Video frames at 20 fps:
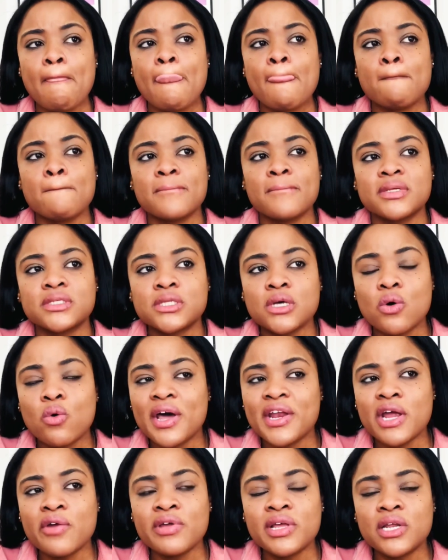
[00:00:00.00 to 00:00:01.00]
So what
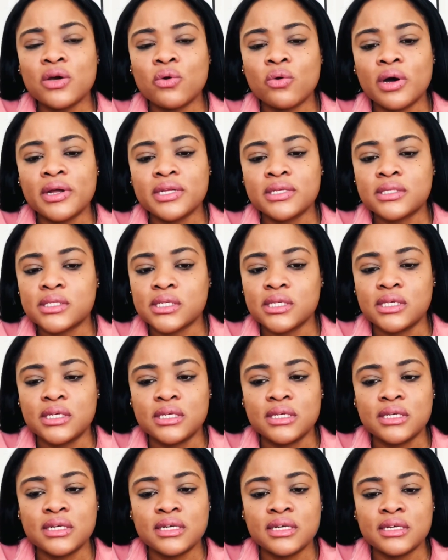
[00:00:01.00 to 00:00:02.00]
they really want to
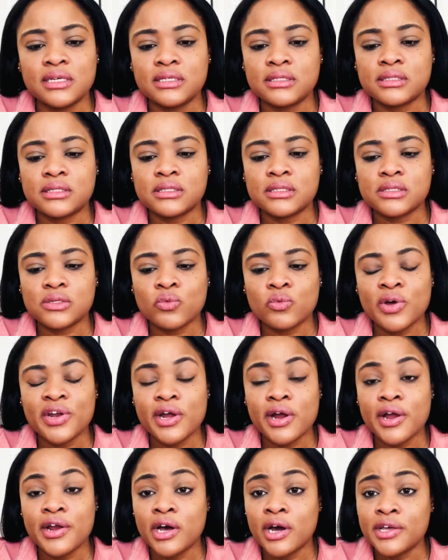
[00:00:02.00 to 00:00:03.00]
see is whether
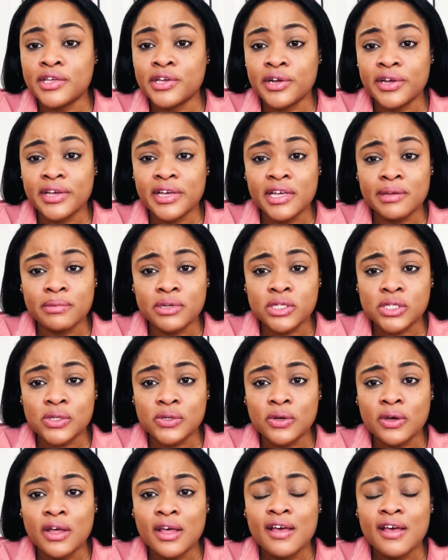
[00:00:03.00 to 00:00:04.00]
or not you're able
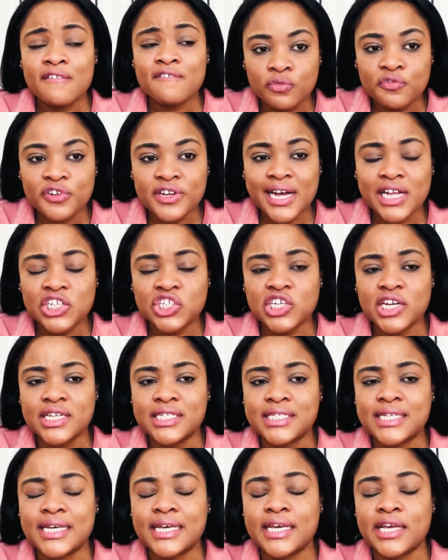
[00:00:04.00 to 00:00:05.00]
to financially
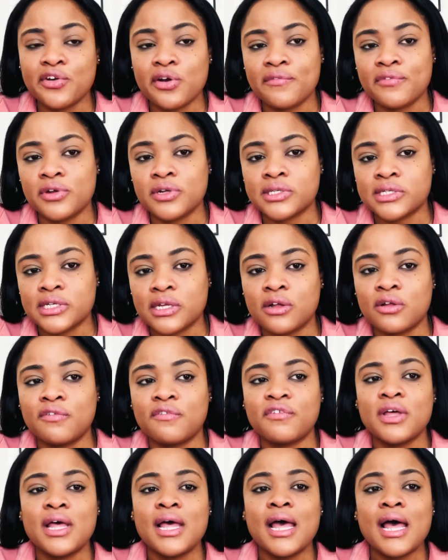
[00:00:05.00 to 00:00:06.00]
take care of yourself.
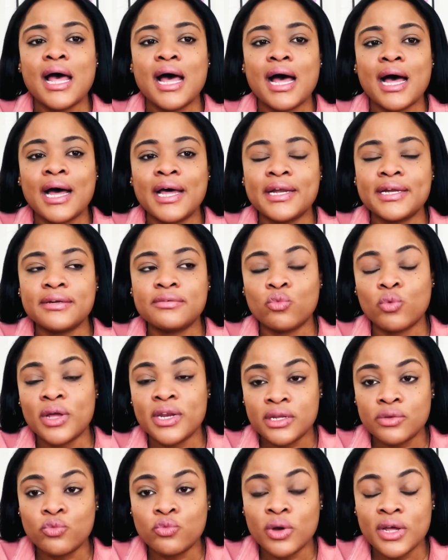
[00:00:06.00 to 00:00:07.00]
And when
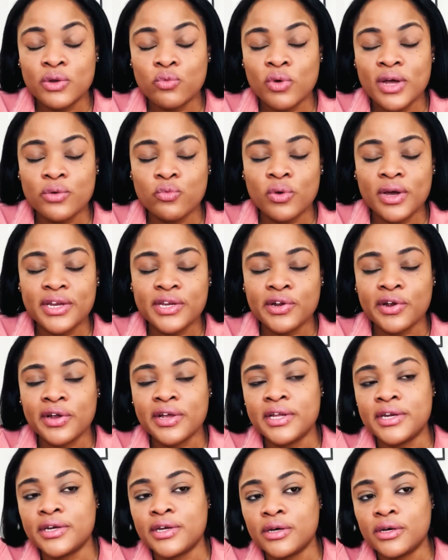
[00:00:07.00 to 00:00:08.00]
you're
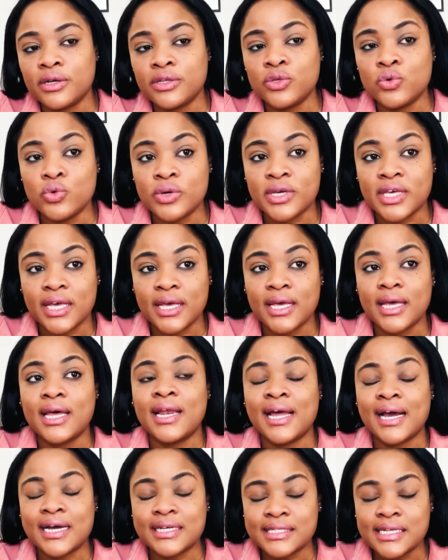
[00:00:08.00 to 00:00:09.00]
in the UK, and
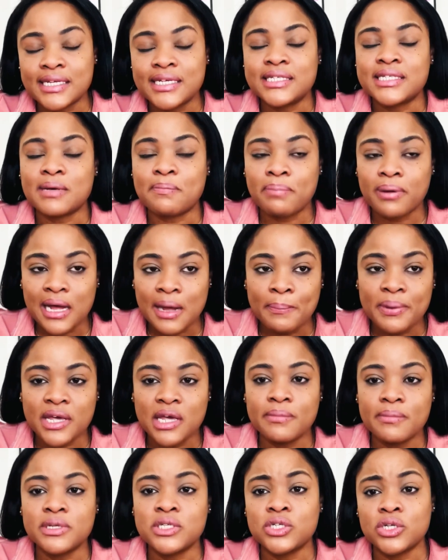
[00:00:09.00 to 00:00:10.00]
like I said, it's
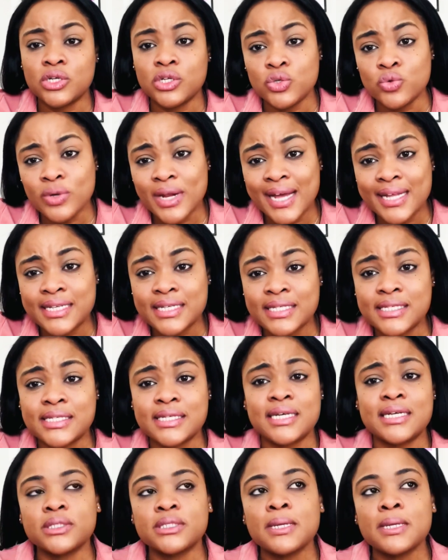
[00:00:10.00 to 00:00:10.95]
applicable to the United States.